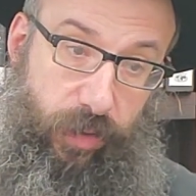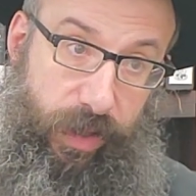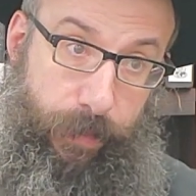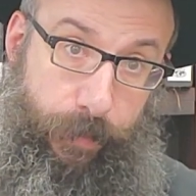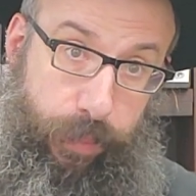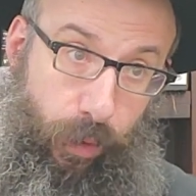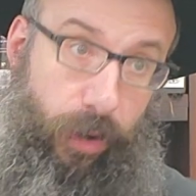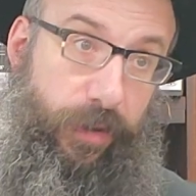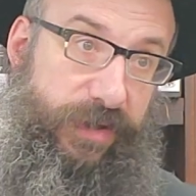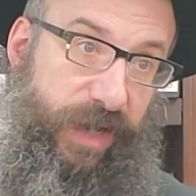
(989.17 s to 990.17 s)
And he
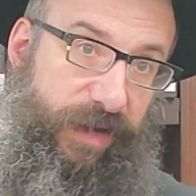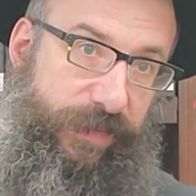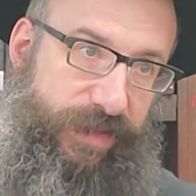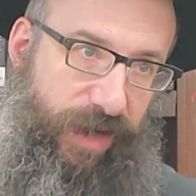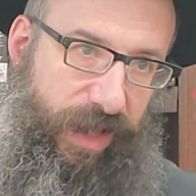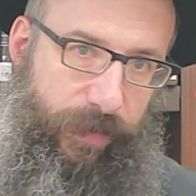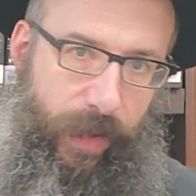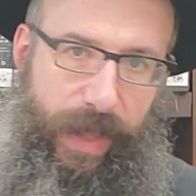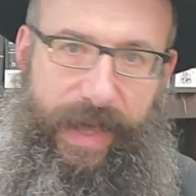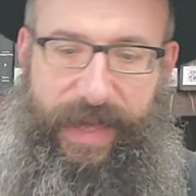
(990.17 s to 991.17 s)
pulled us out of Mitzrayim.
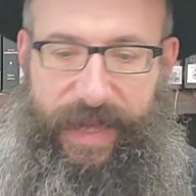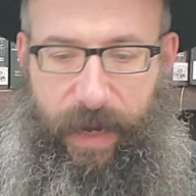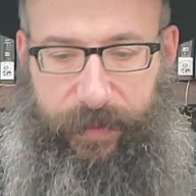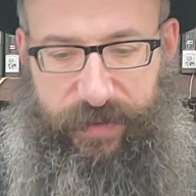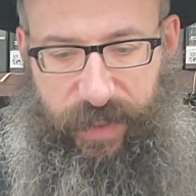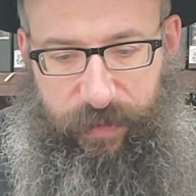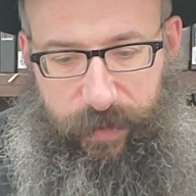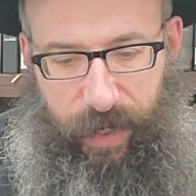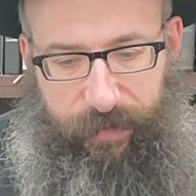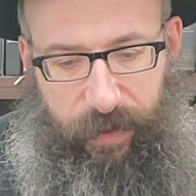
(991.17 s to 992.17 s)
He helped us get
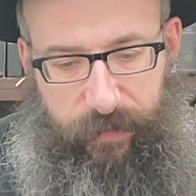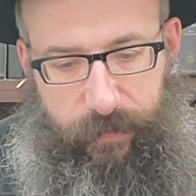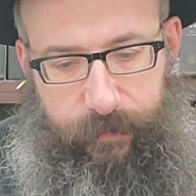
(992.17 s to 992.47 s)
beyond that.